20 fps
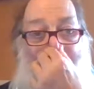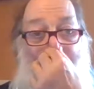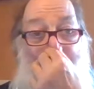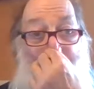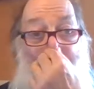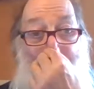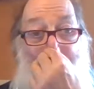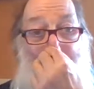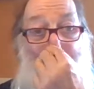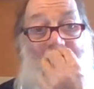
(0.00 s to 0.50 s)

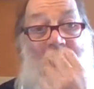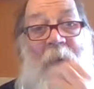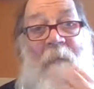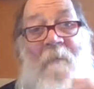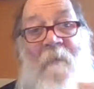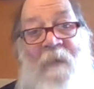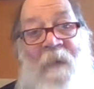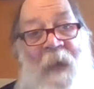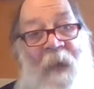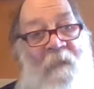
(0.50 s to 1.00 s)
Then
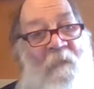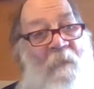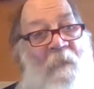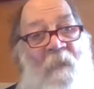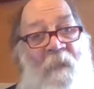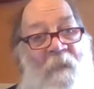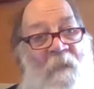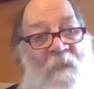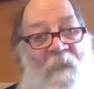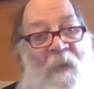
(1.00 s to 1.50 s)
that
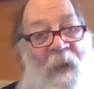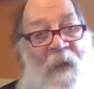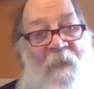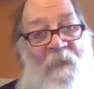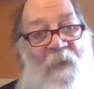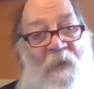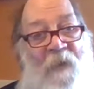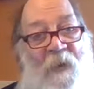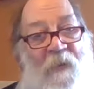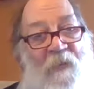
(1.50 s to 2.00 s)

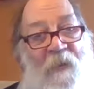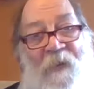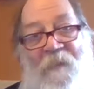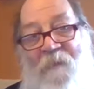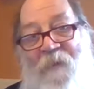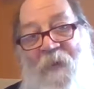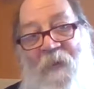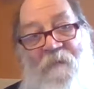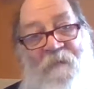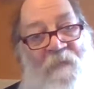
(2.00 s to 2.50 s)
neighborhood went
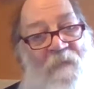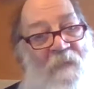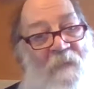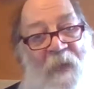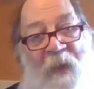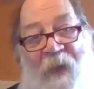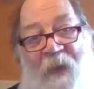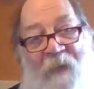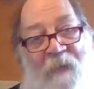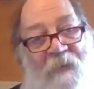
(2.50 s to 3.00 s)
from
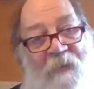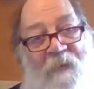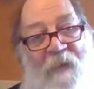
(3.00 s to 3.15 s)
like,